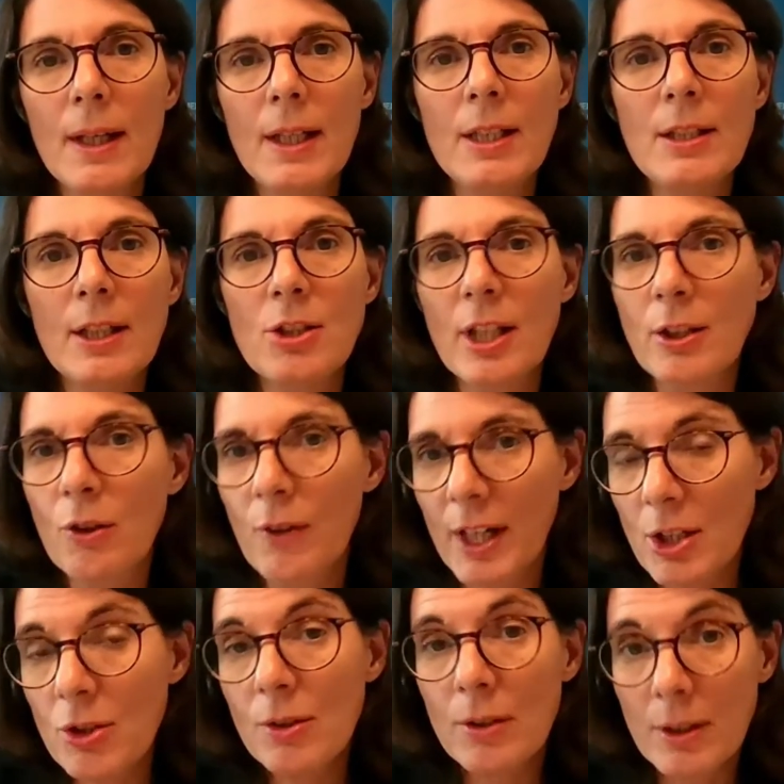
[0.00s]

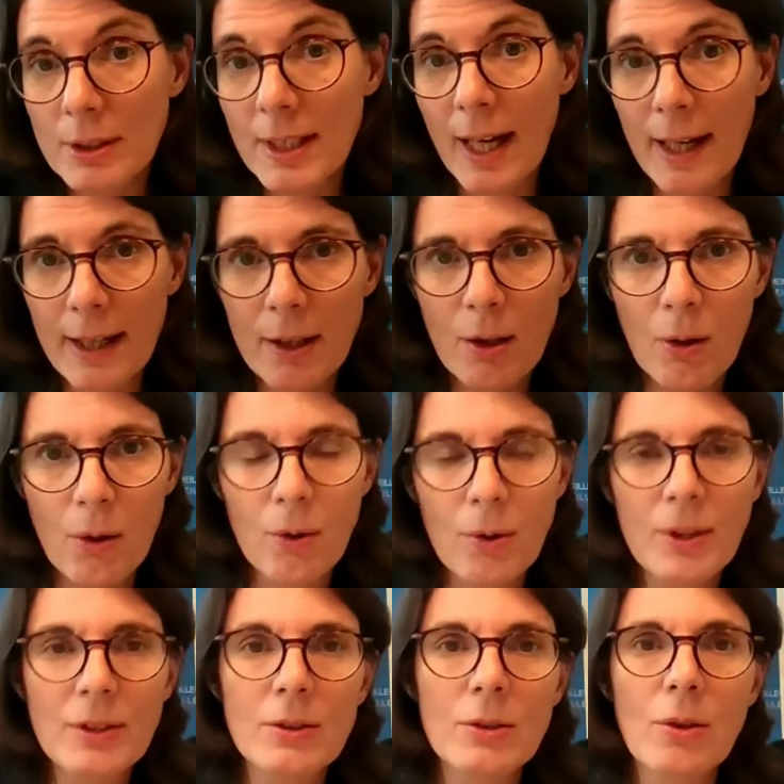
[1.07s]
intergenerational
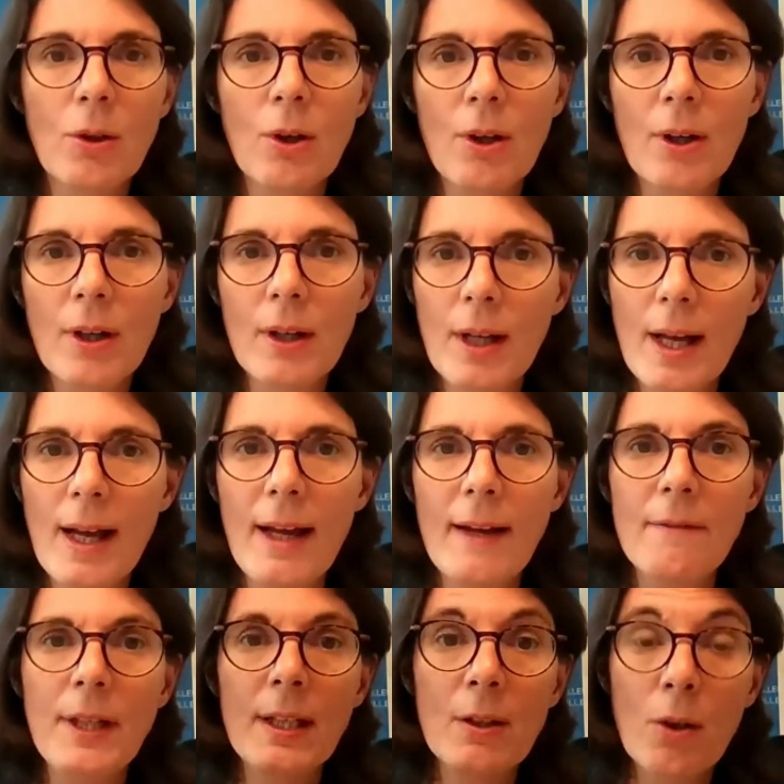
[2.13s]
dialogues, or
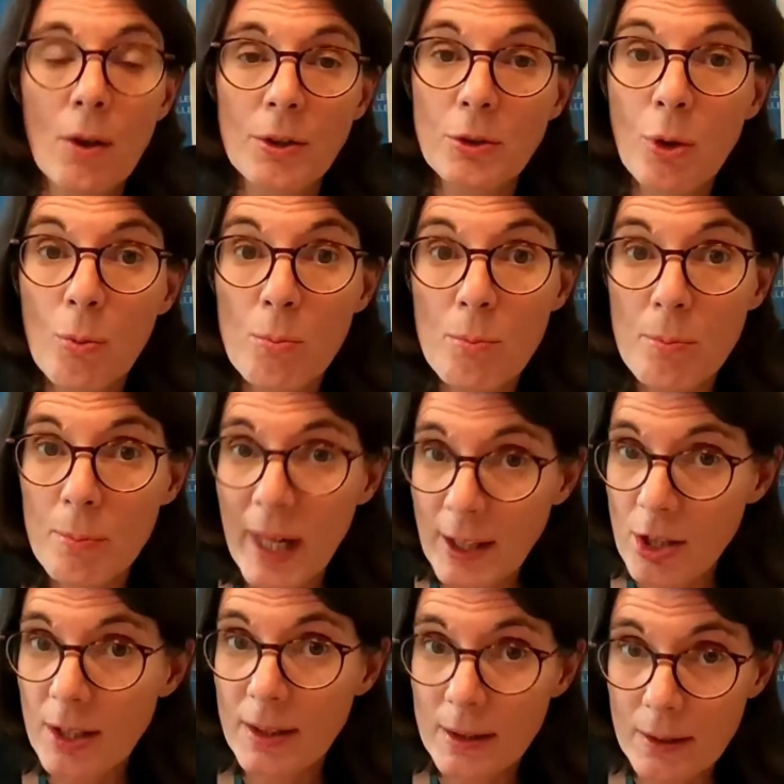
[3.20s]
having also
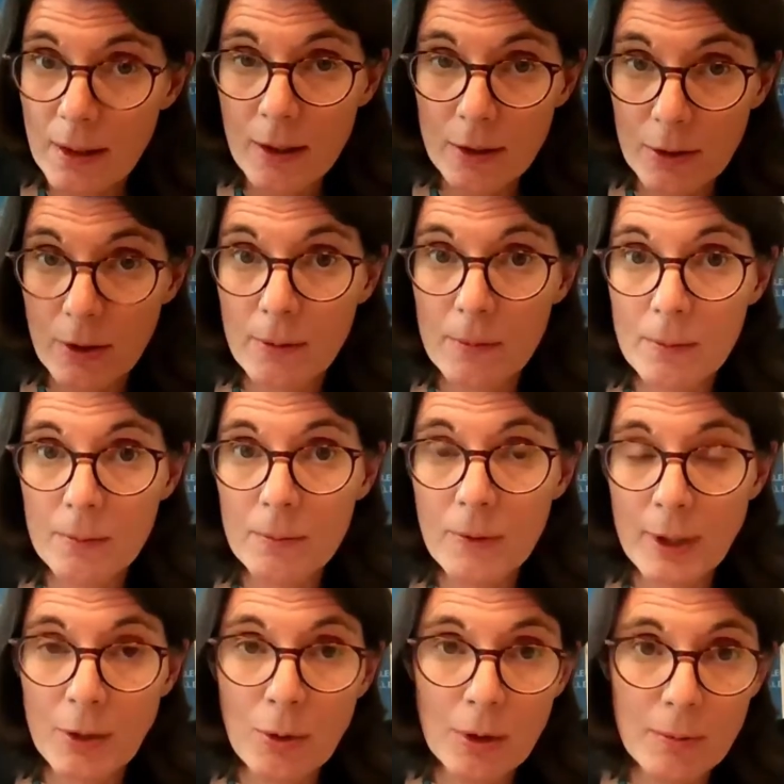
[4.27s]
budget
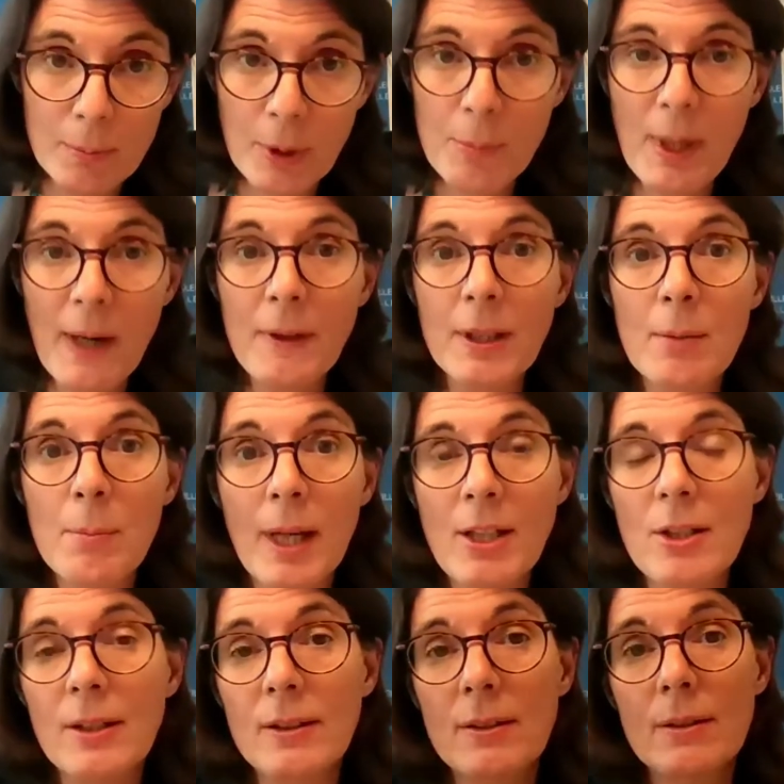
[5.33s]
when you're preparing the
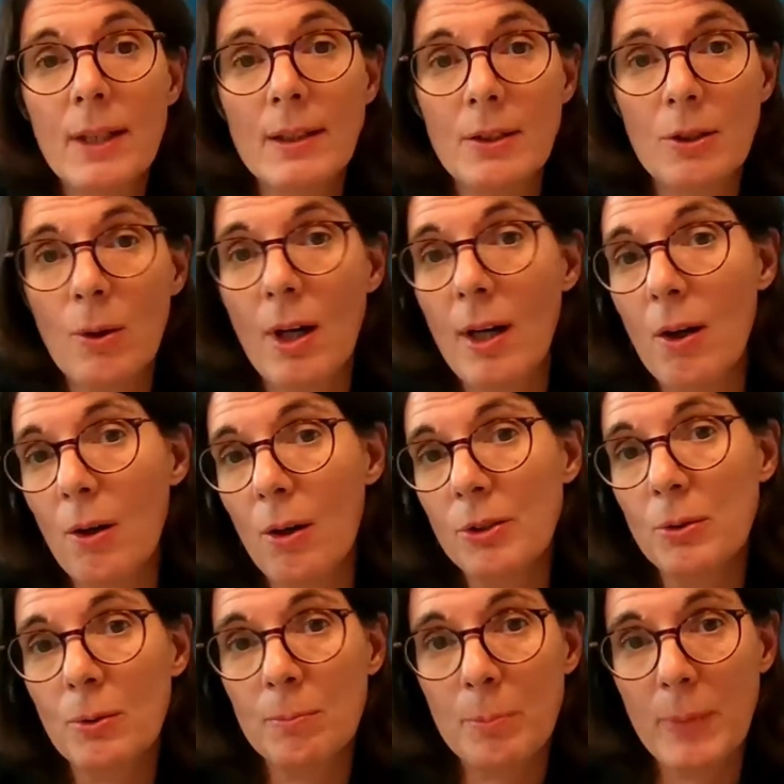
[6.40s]
budgets, that you are
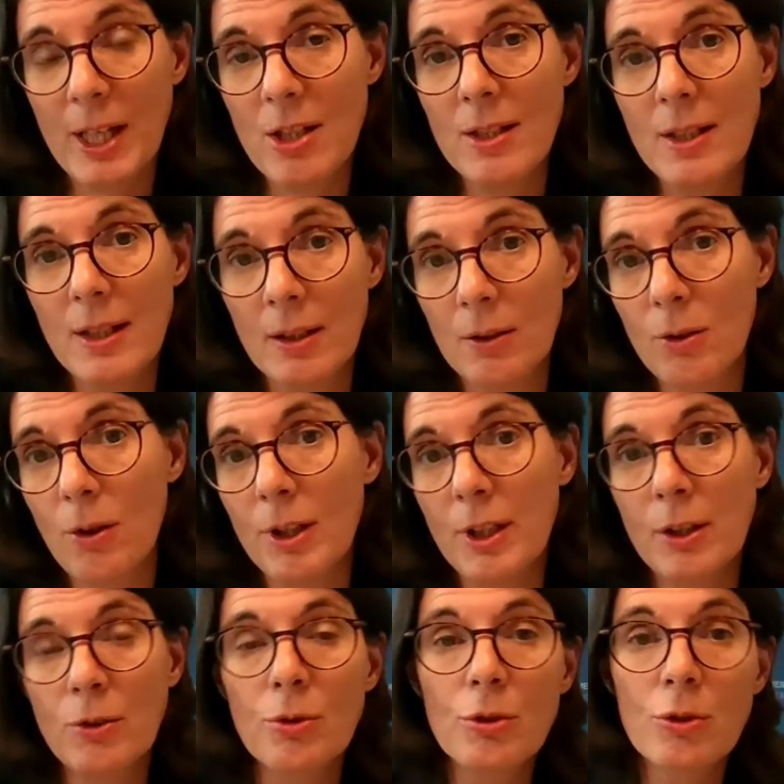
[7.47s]
also budgeting
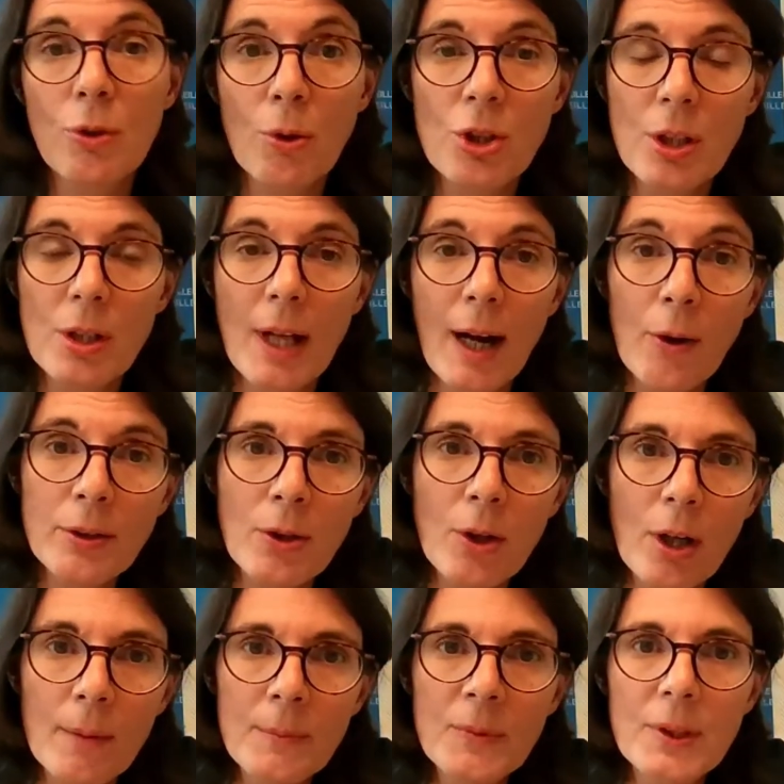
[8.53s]
according to social
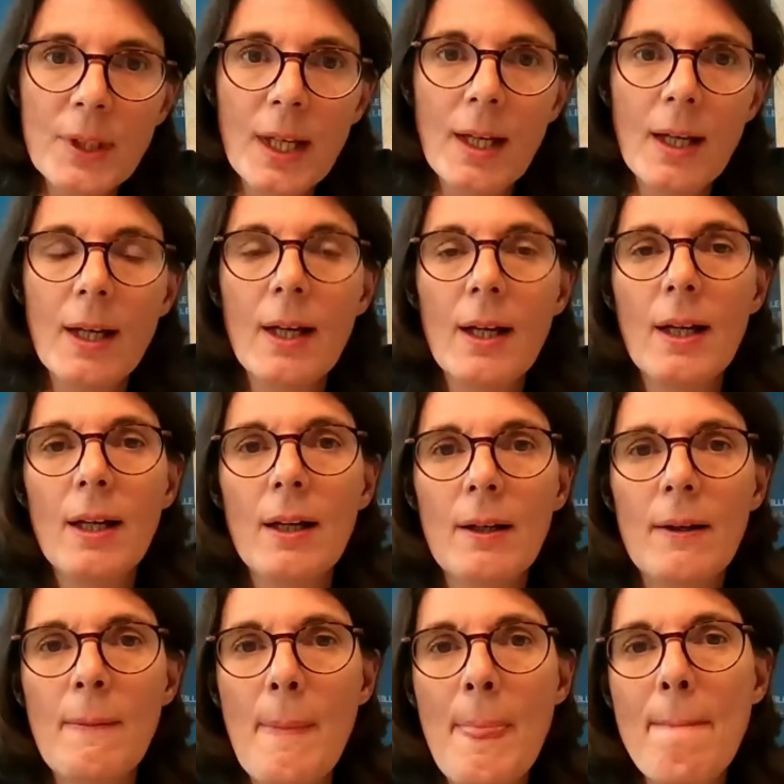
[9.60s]
outcomes.
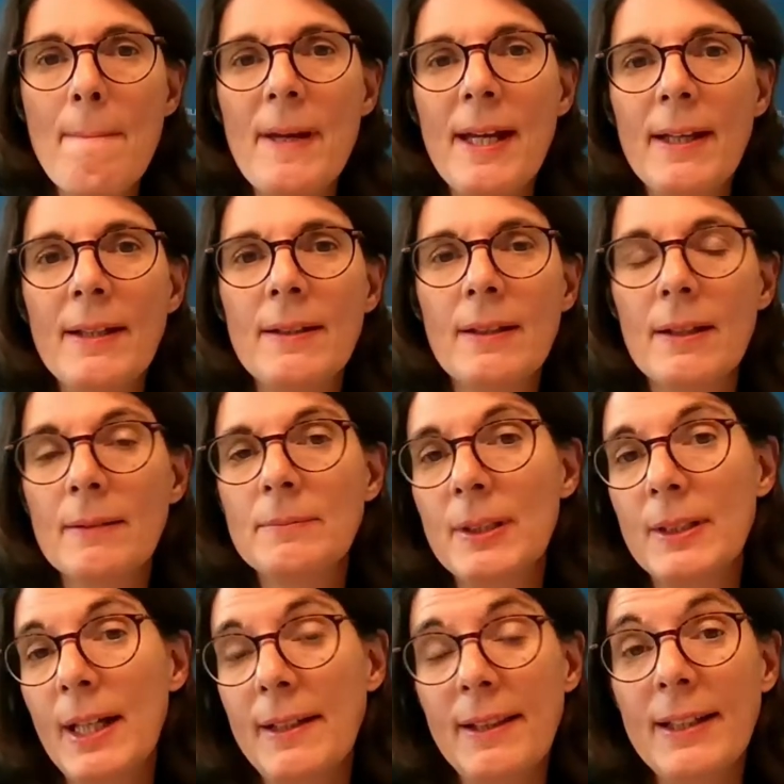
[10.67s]

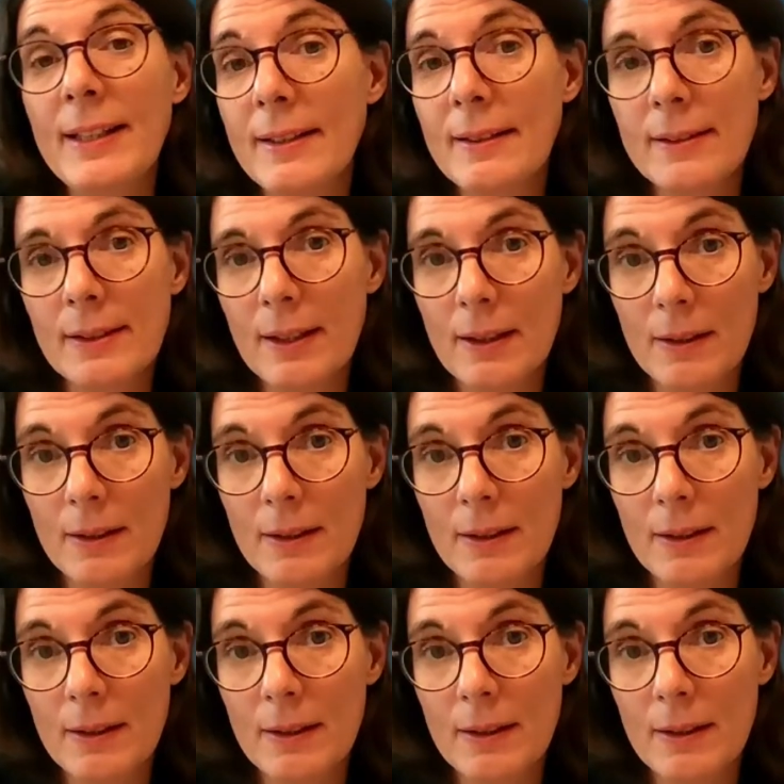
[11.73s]
And I think that's